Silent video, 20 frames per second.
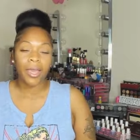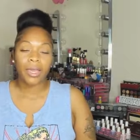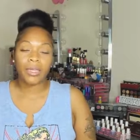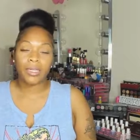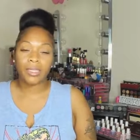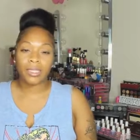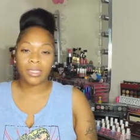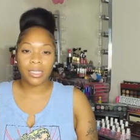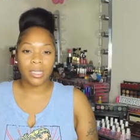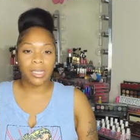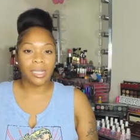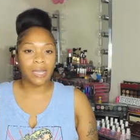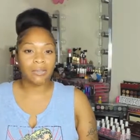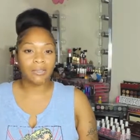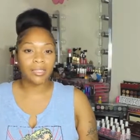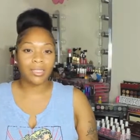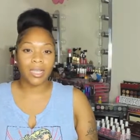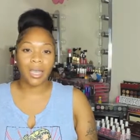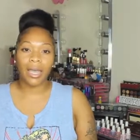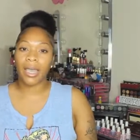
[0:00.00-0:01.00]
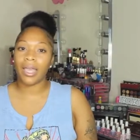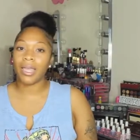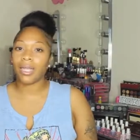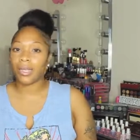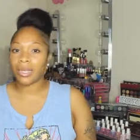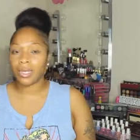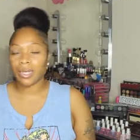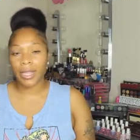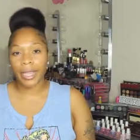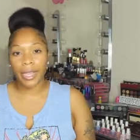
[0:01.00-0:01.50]
and I sit it outside
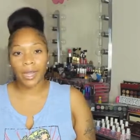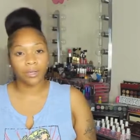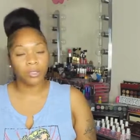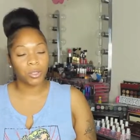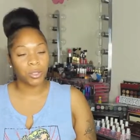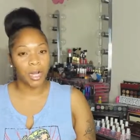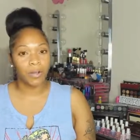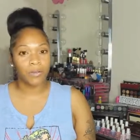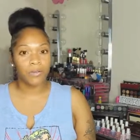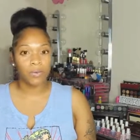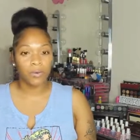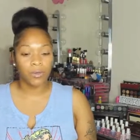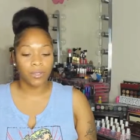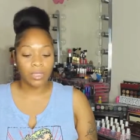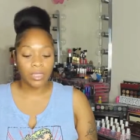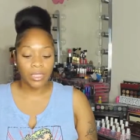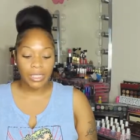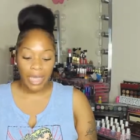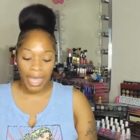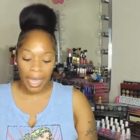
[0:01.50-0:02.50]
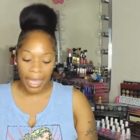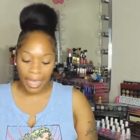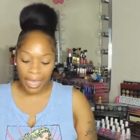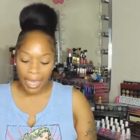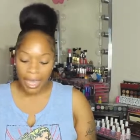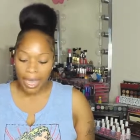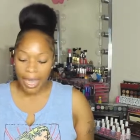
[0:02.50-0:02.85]
and let it air dry for the day,